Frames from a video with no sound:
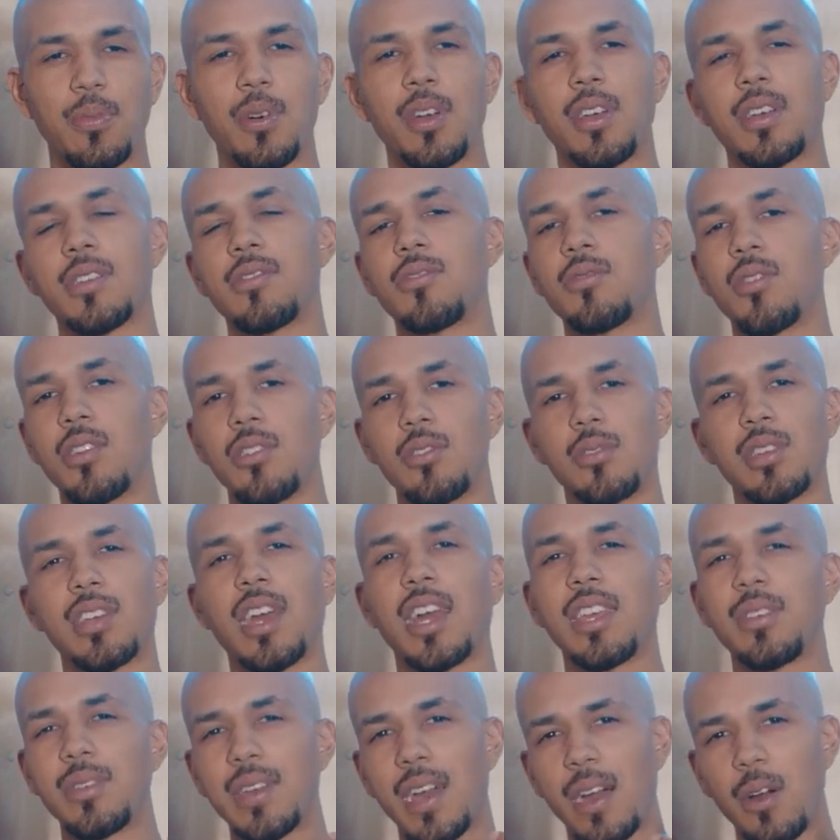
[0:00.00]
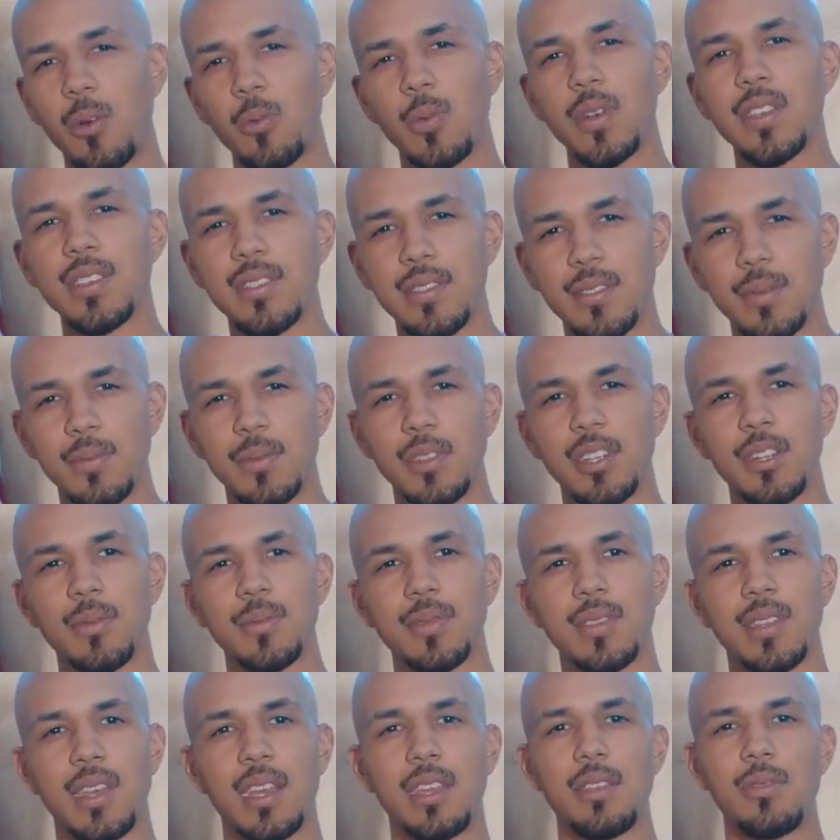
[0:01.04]
point because you got wisdom, you know what I'm
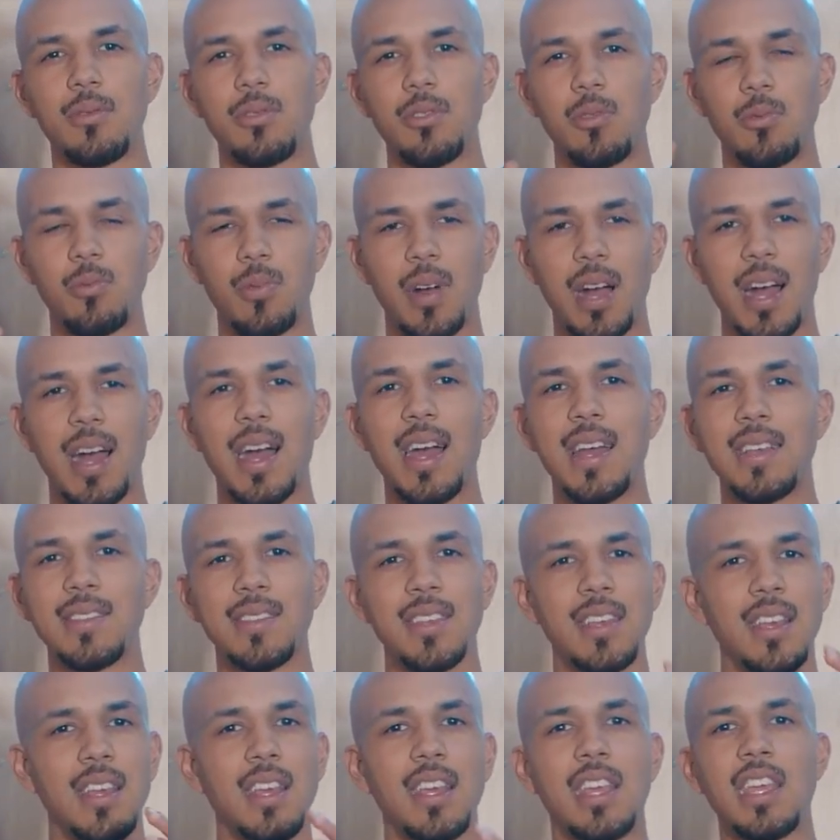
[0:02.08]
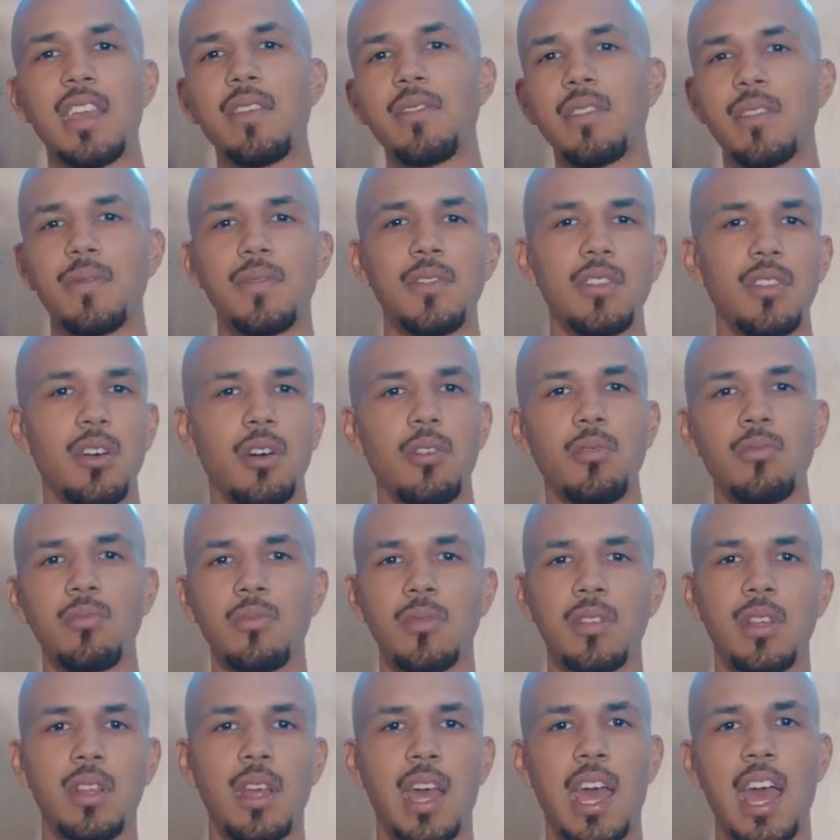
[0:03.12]
saying? You wise, even if you don't
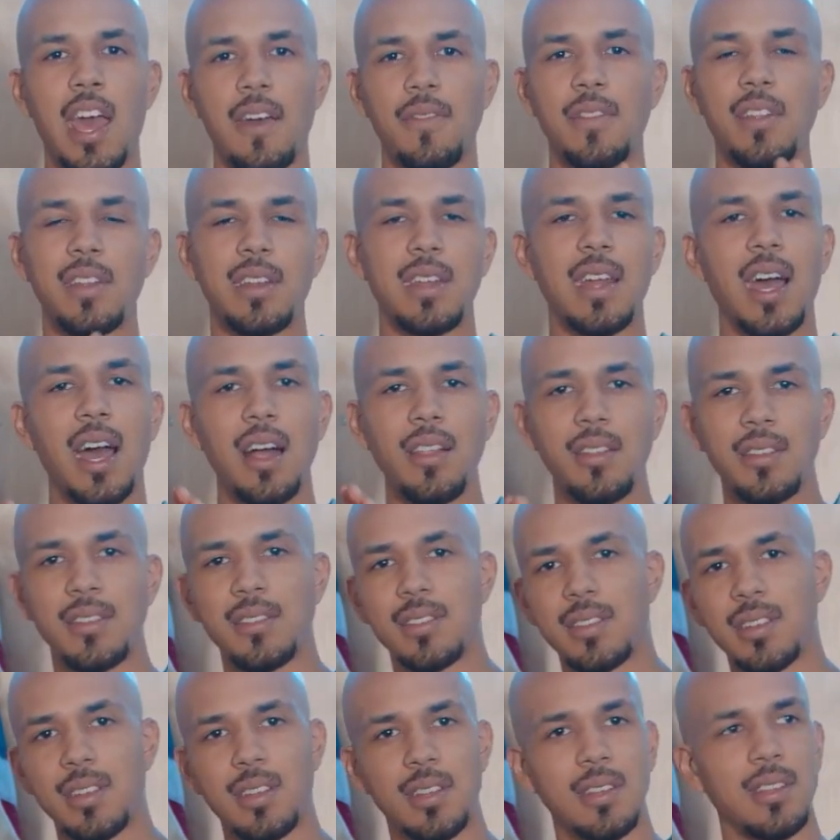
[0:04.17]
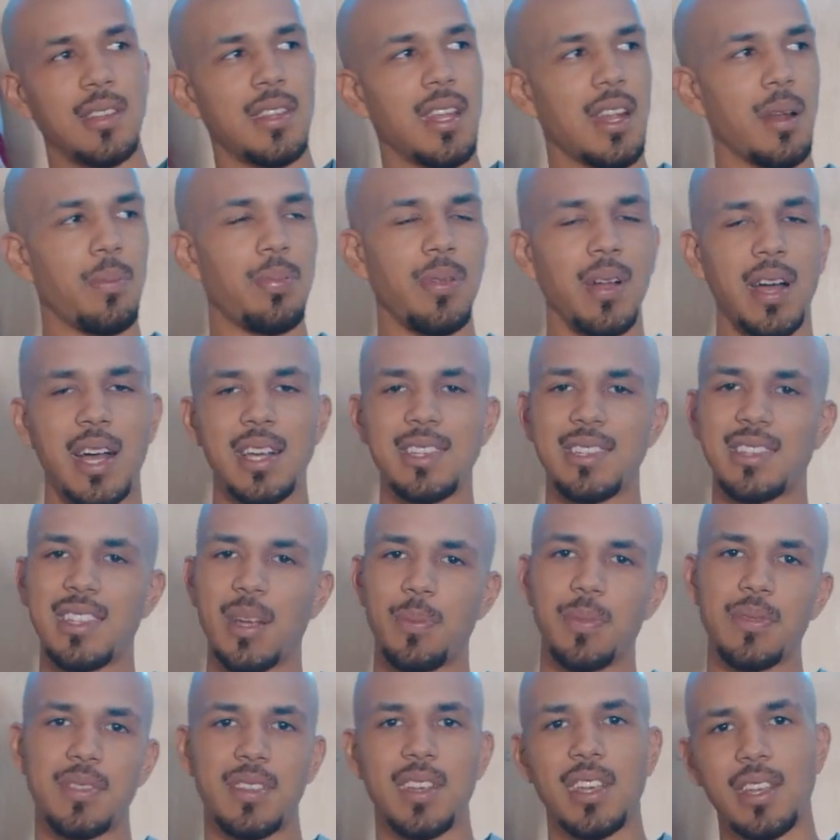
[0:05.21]
have the knowledge that applies to that
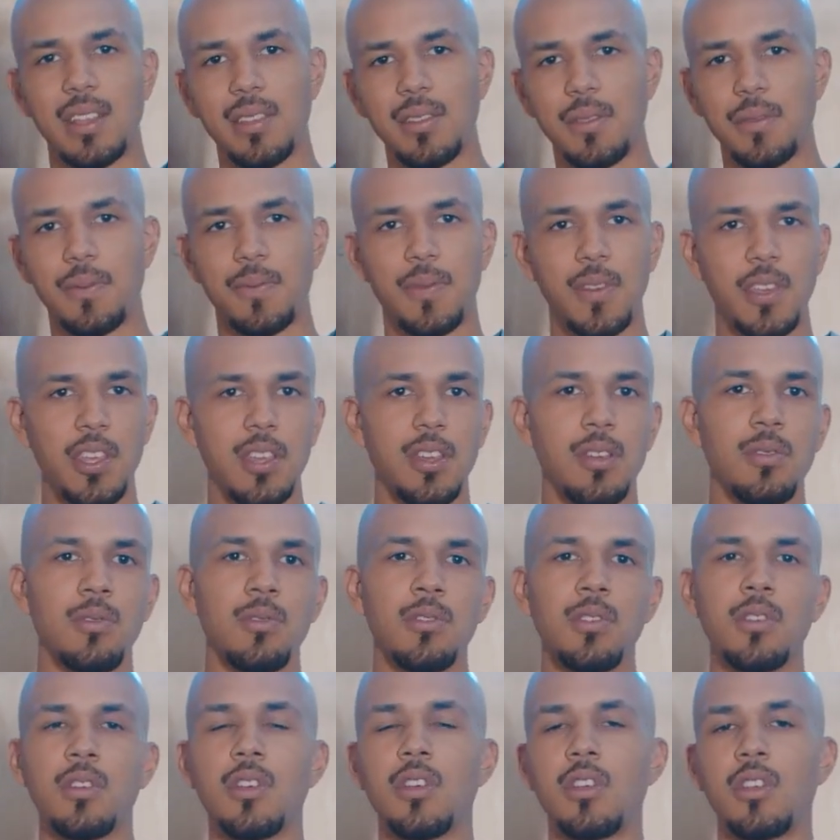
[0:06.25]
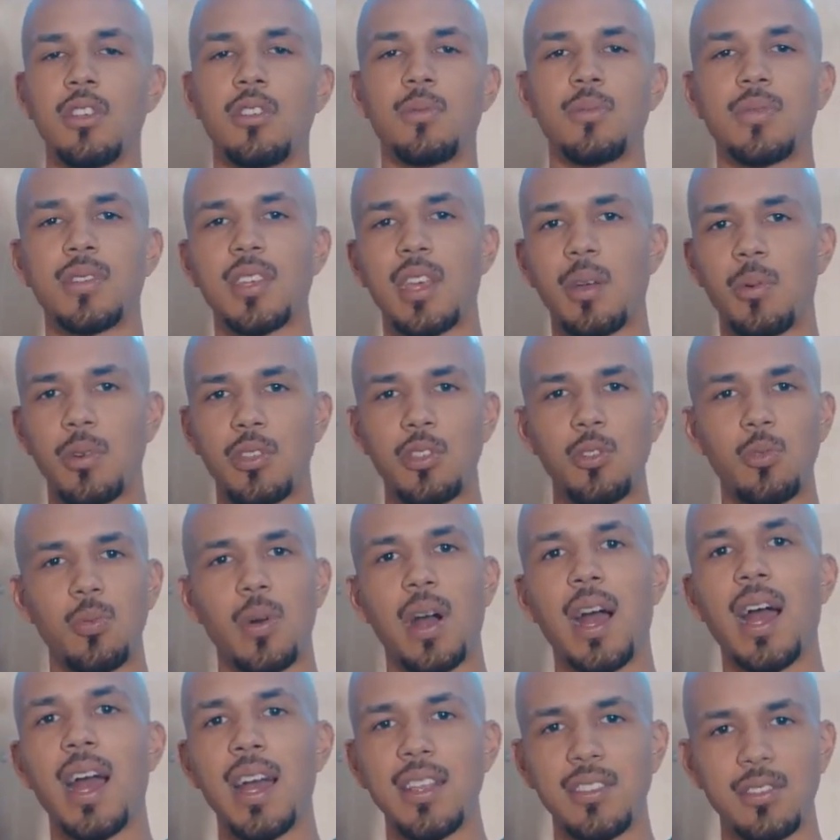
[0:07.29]
particular field, you know what I'm saying? When you
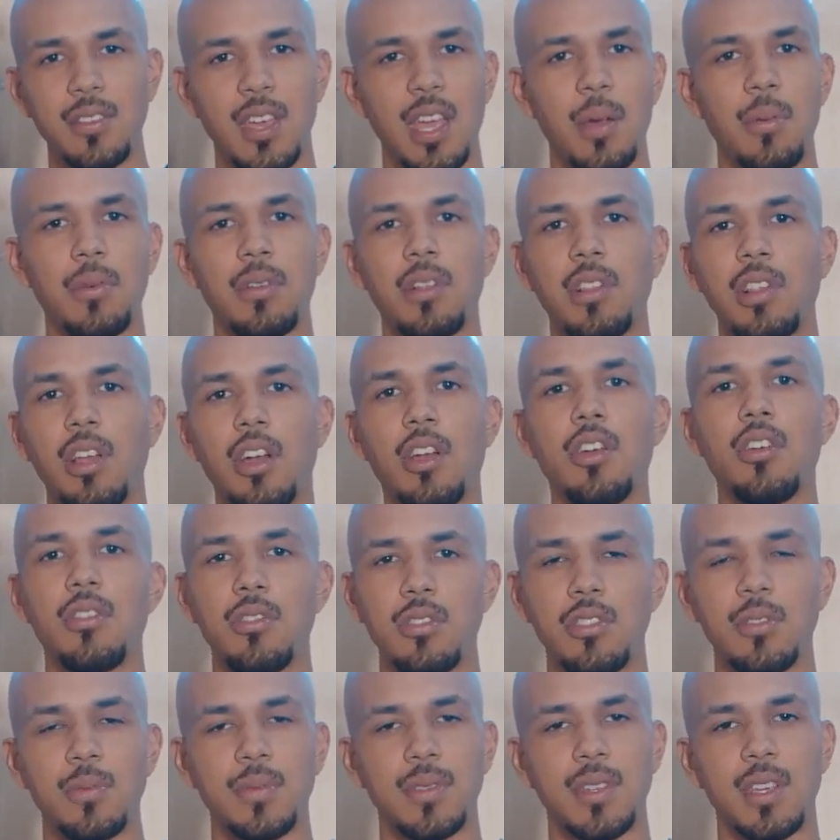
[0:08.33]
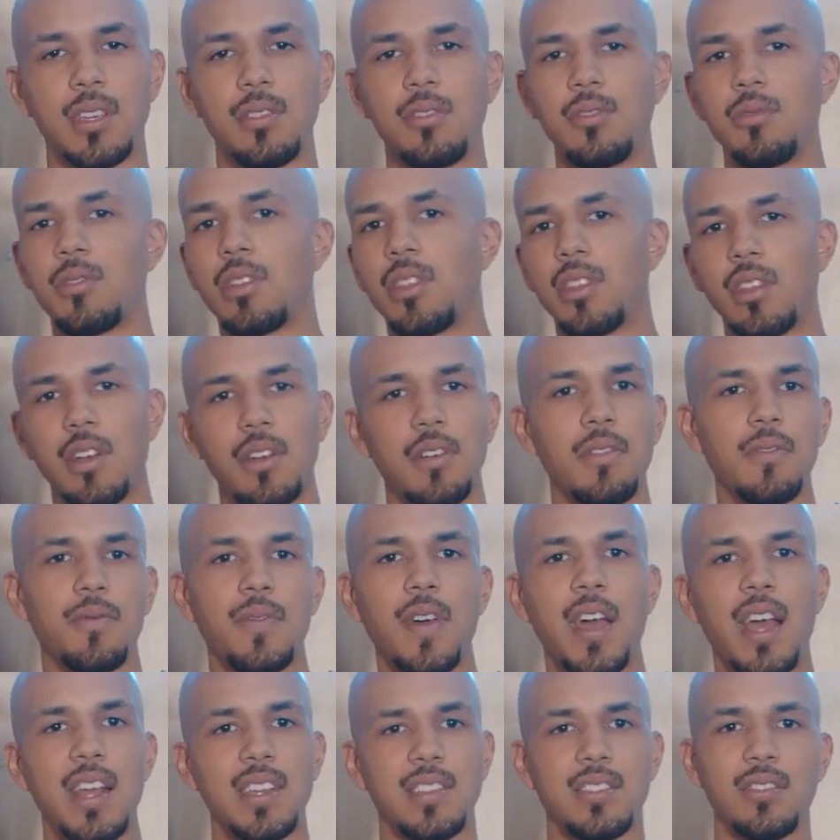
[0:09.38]
wise, you're able to learn, you know what I'm saying? You can learn
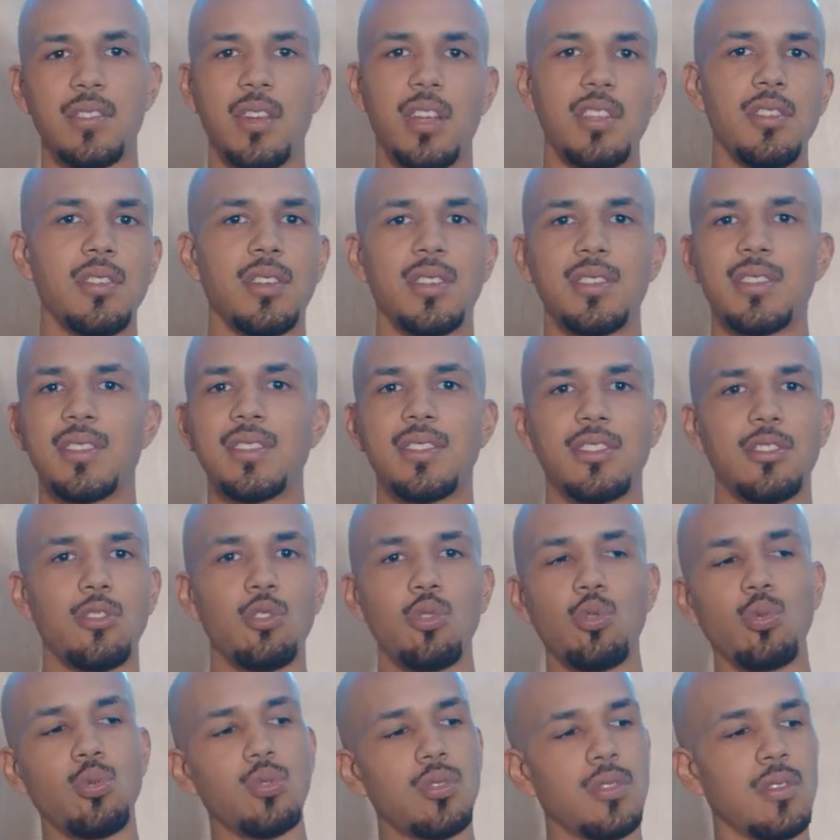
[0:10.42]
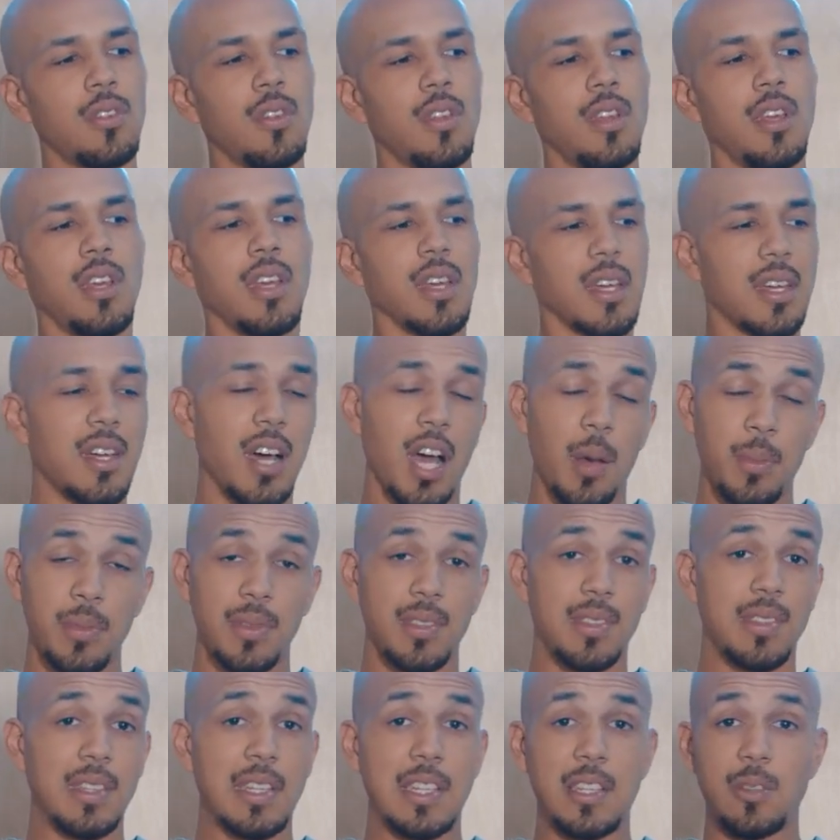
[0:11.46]
faster and you can just use common
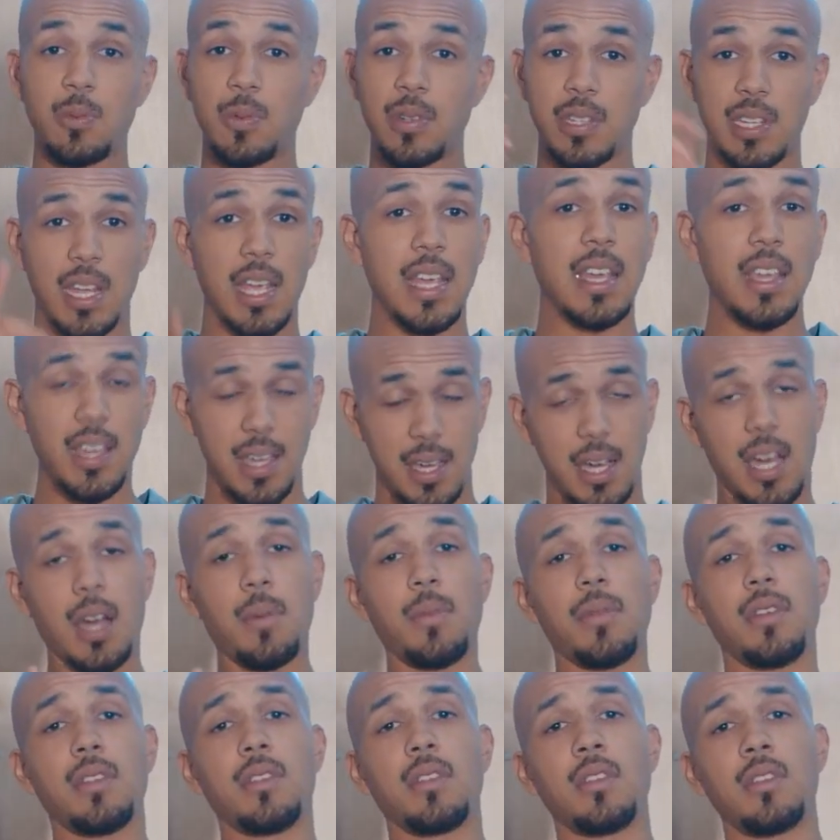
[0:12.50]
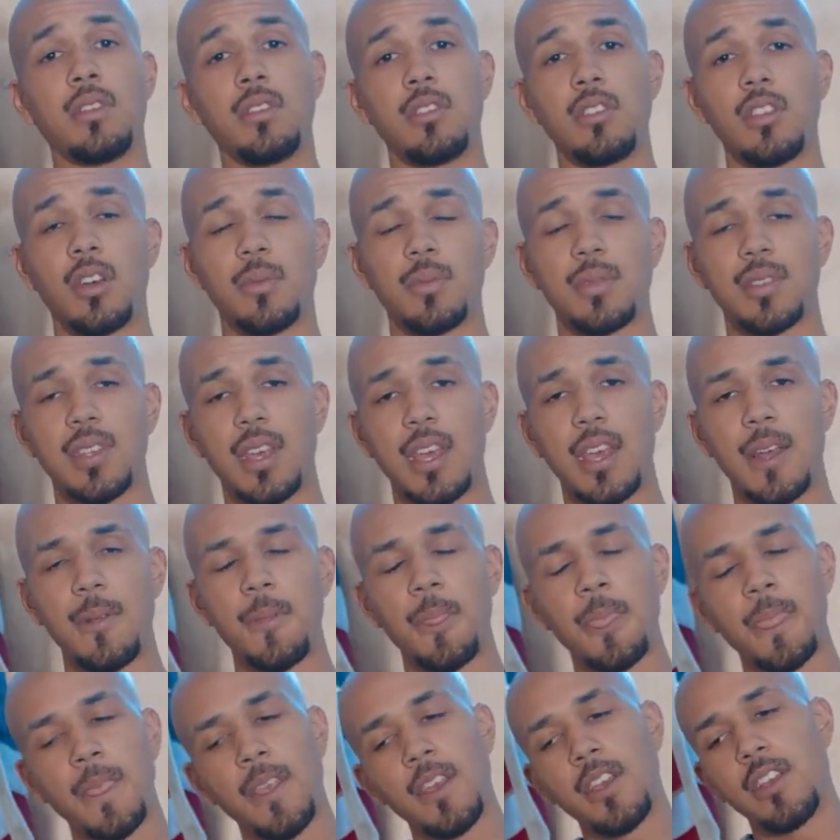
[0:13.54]
sense, which ain't common, you know what I'm saying?
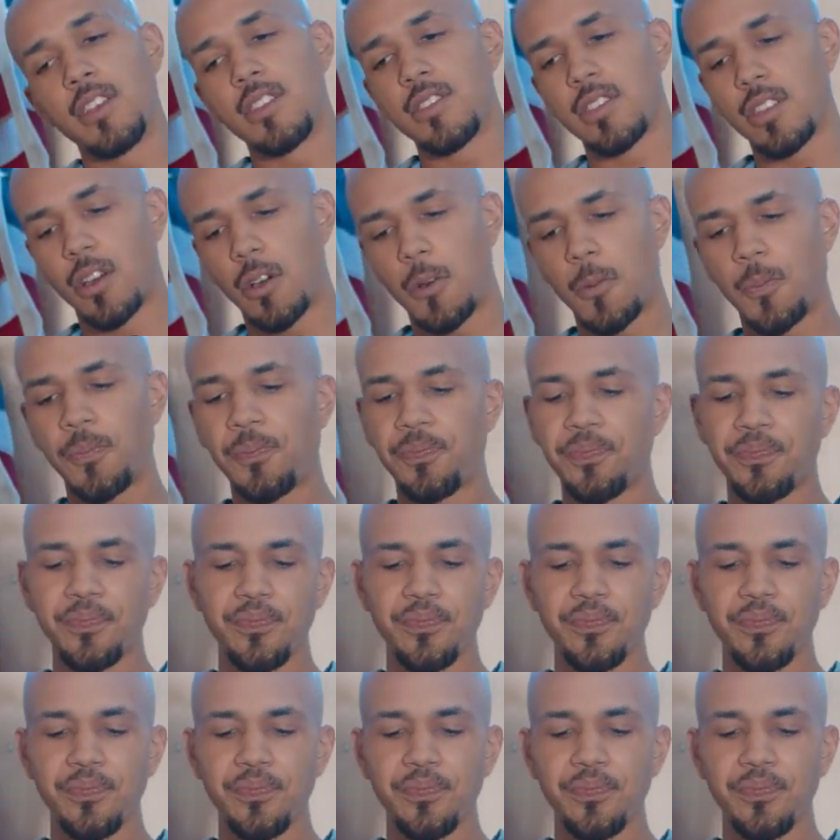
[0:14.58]
So,